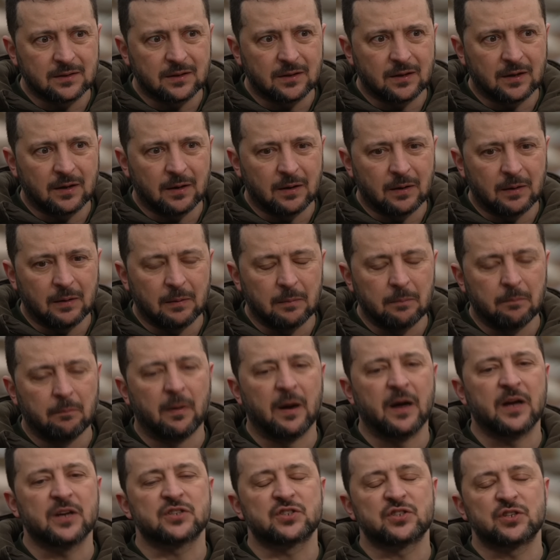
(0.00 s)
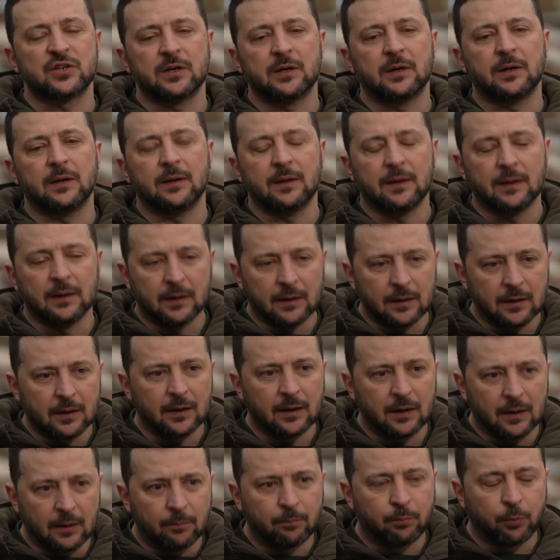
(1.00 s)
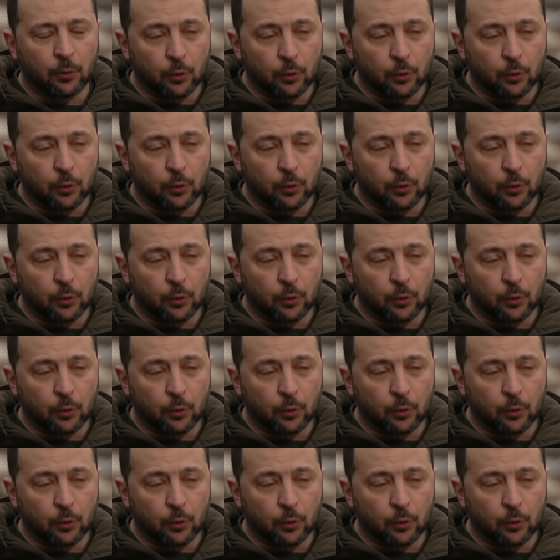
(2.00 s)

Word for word: We have almost no artillery